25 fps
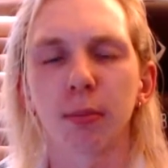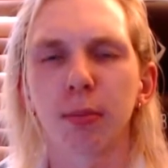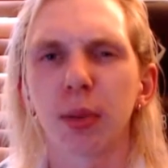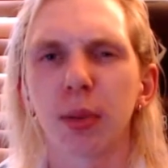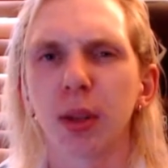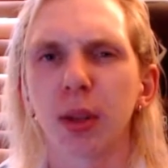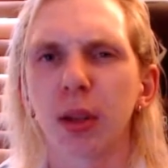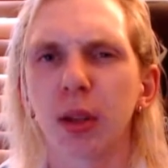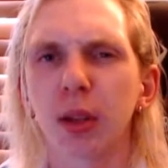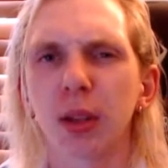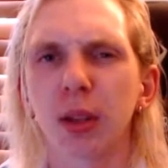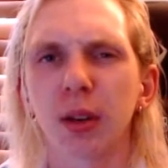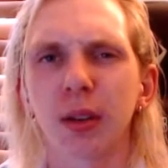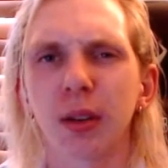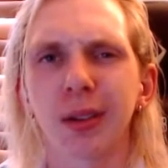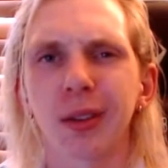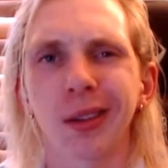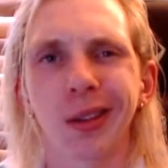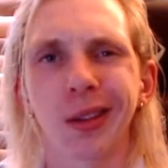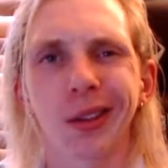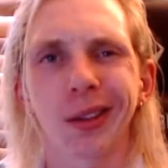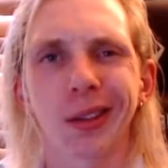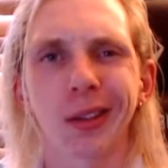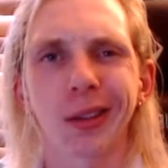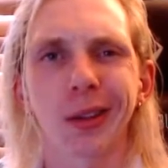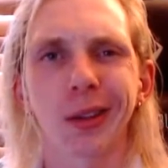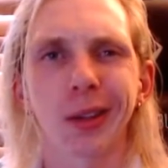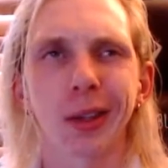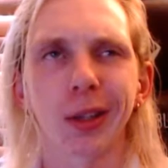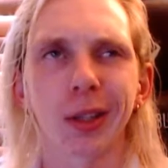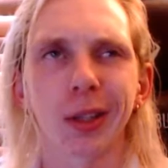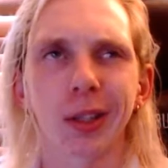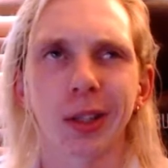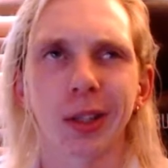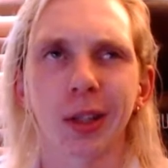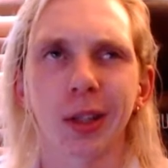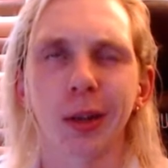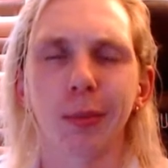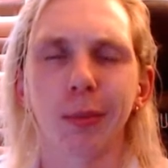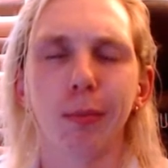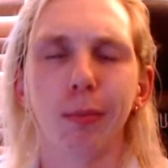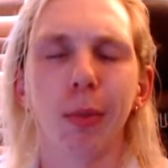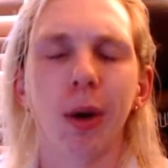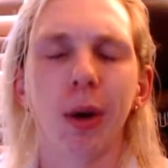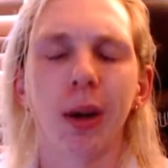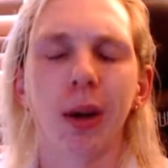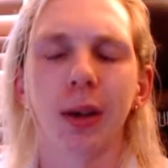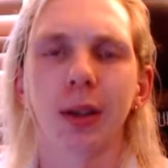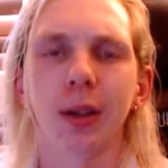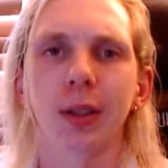But it's only a
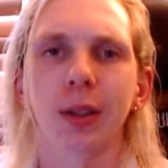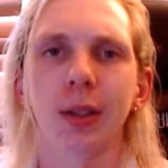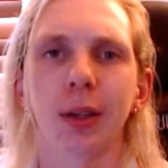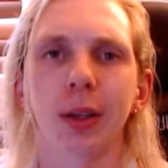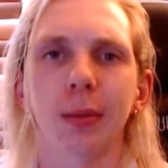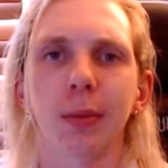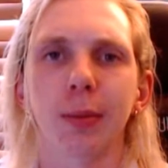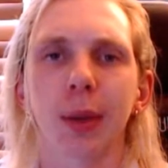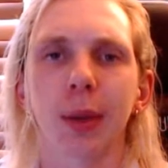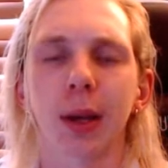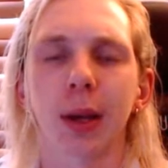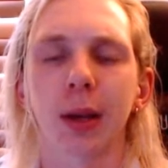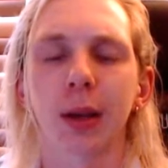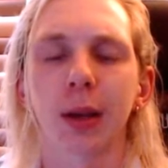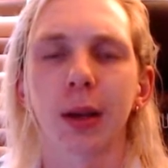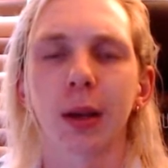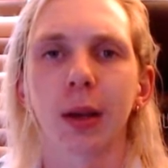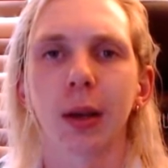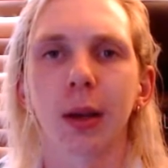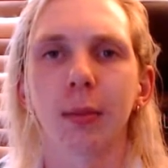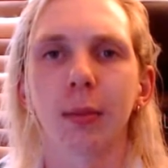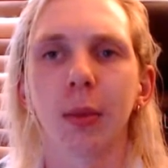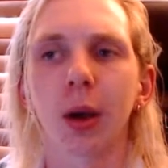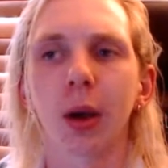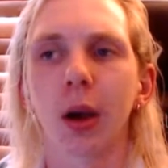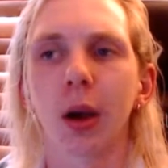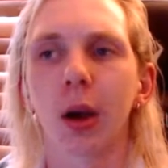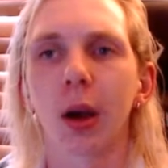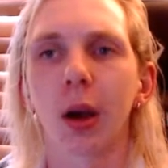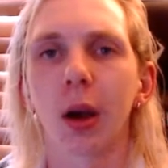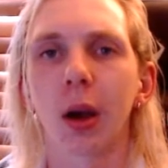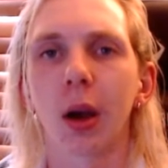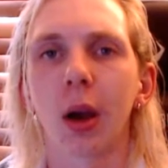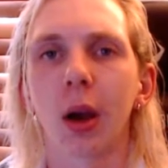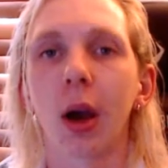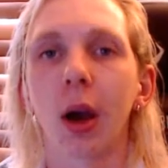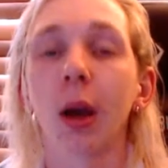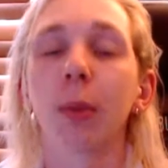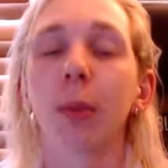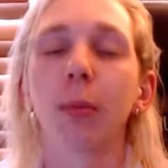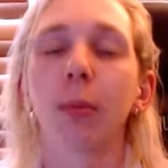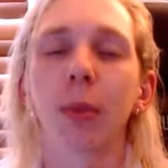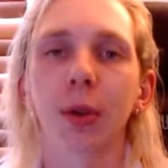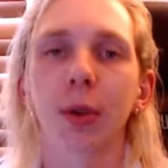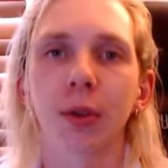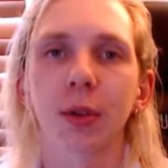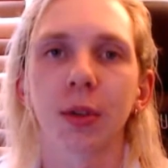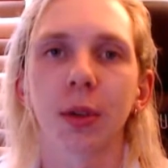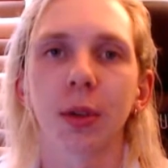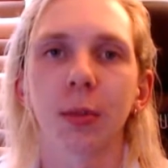minor setback. I
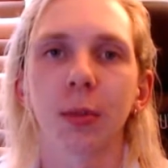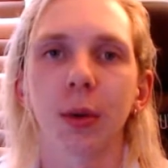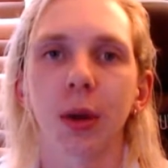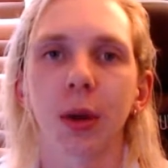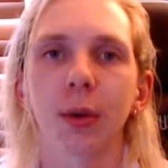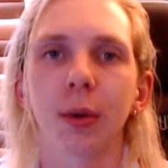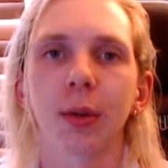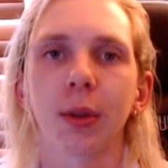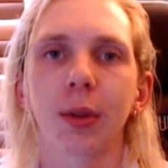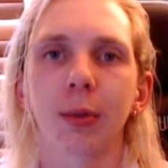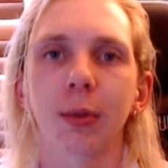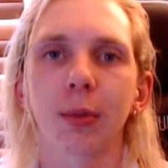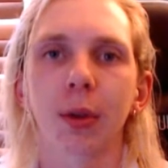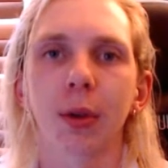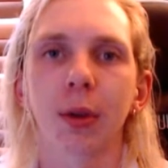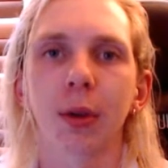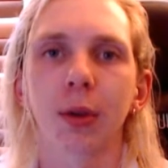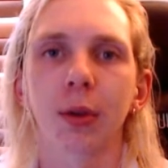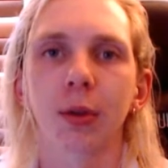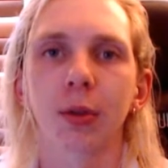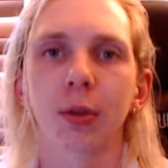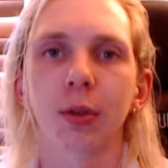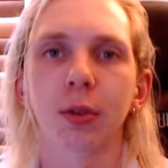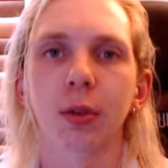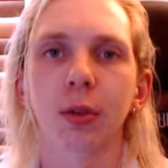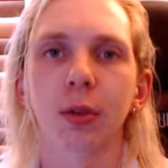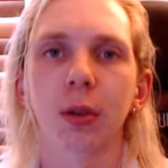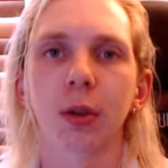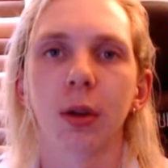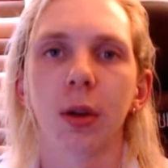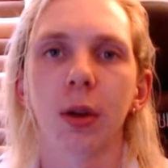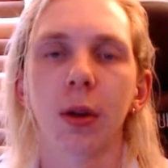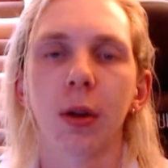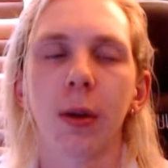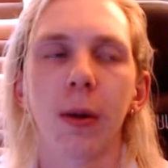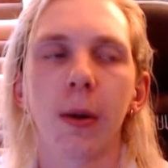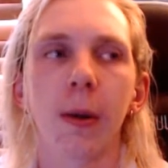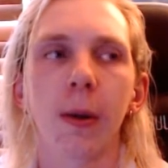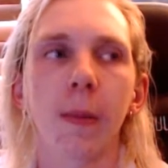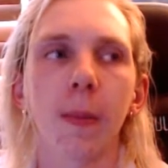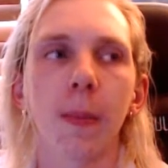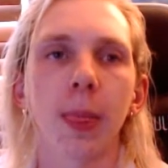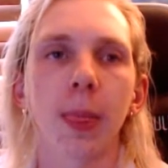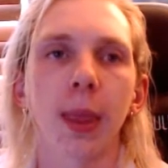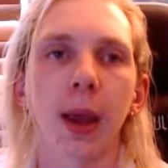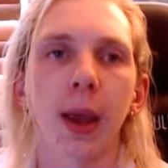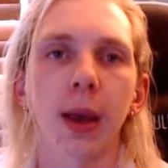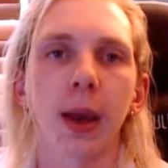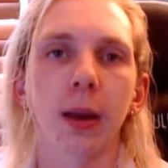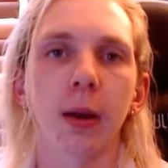mostly play with the Pro Controller
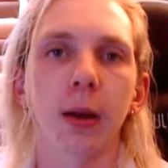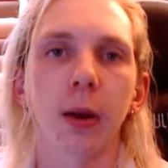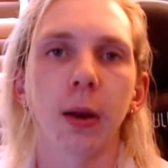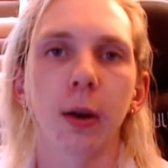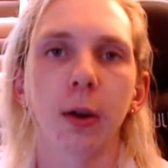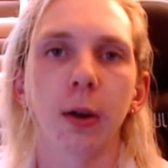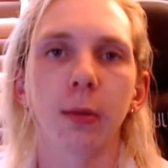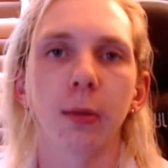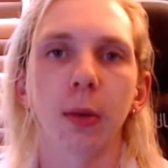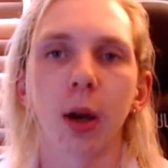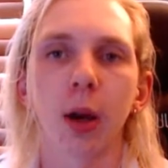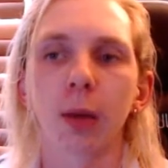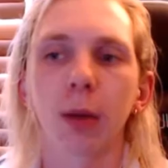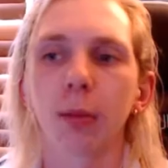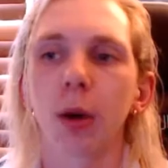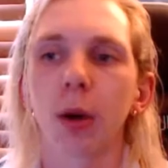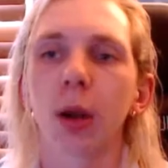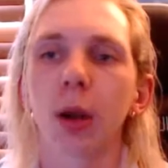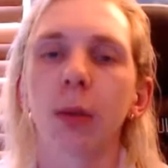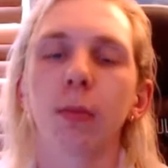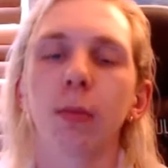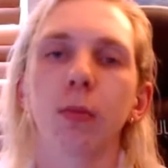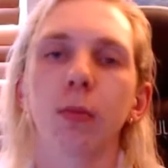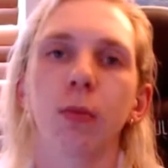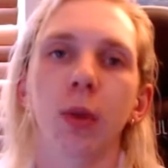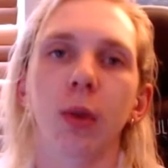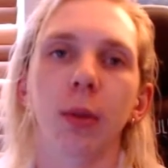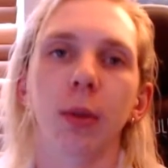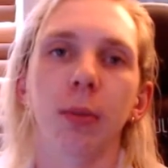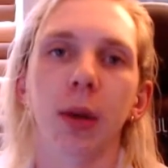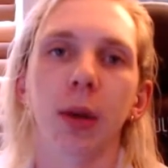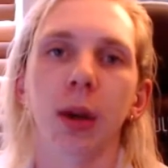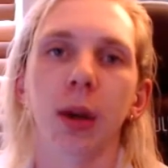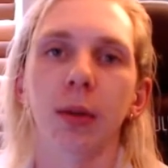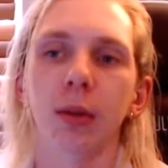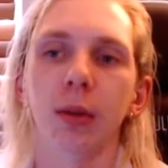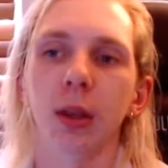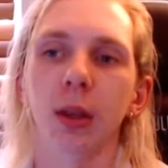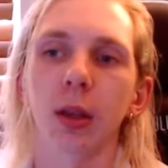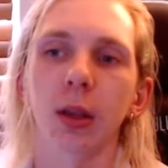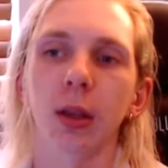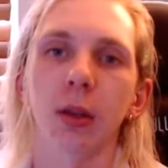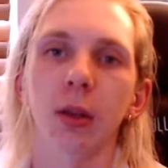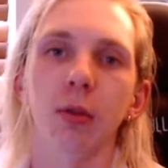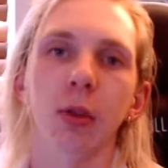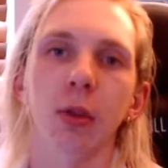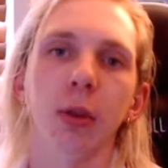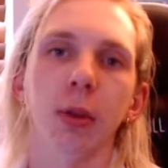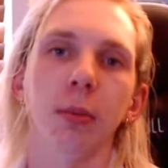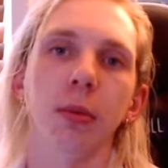at home. I might whip out the
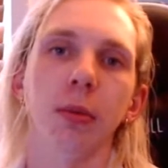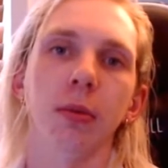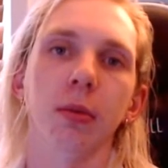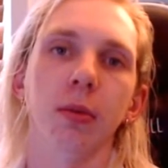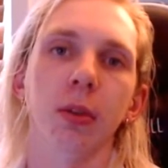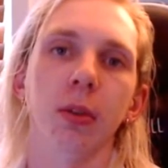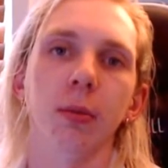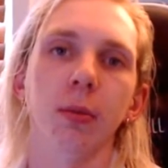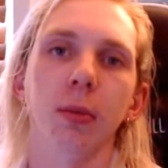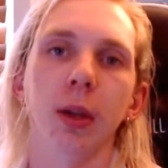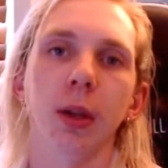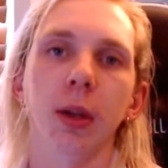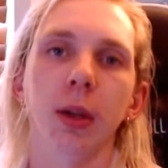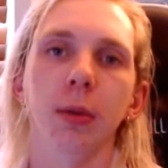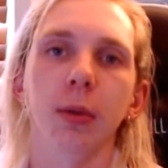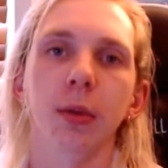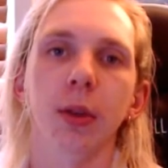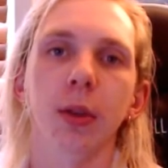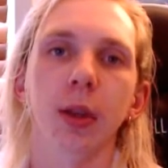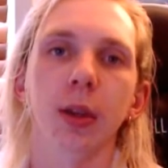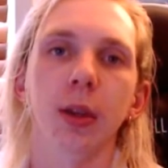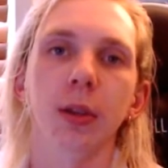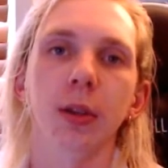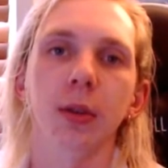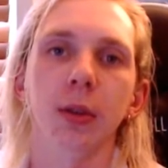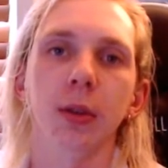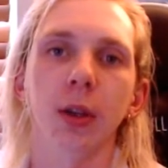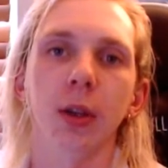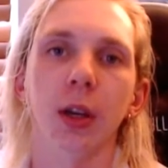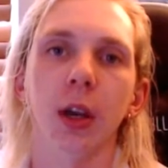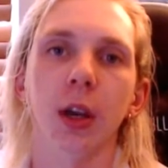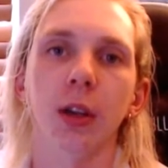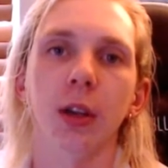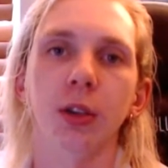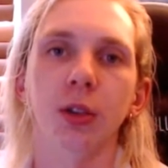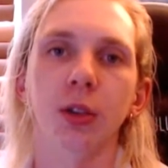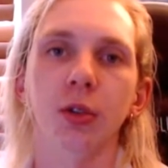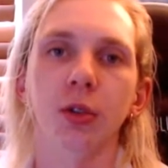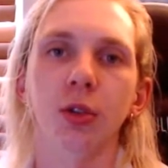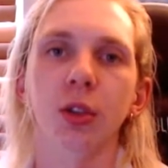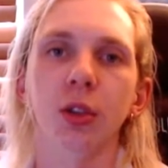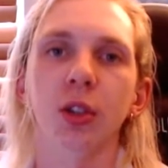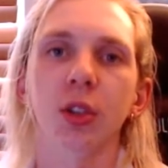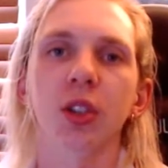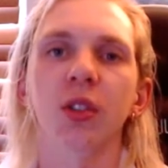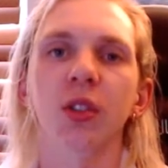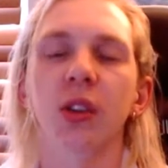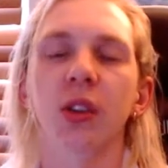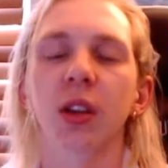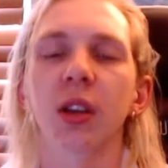grip to play with these on occasion
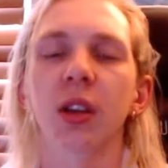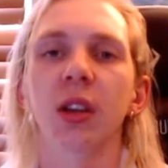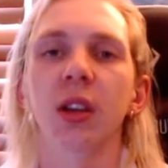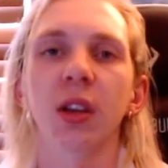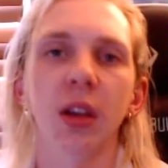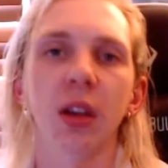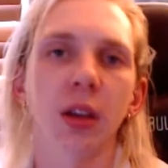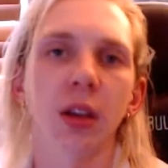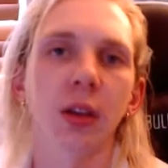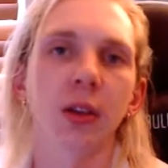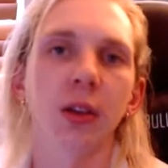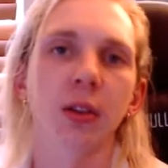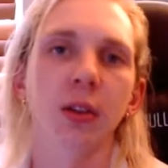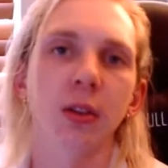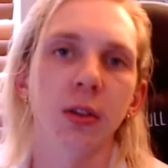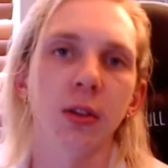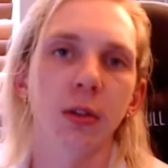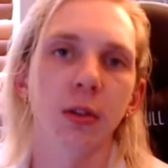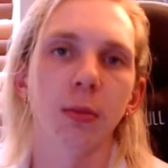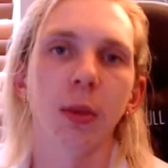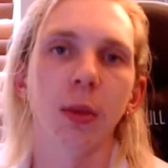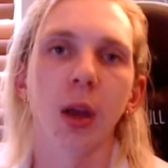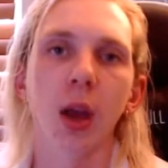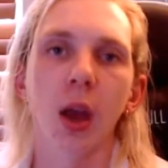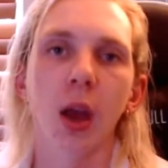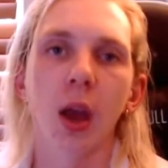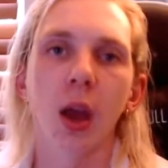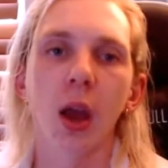just so I can get used to them.